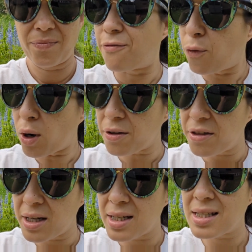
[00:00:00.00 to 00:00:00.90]
The fourth
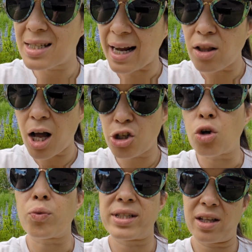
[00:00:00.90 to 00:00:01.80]
is
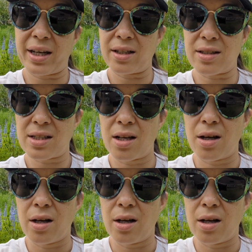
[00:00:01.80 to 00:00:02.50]
psychological resilience.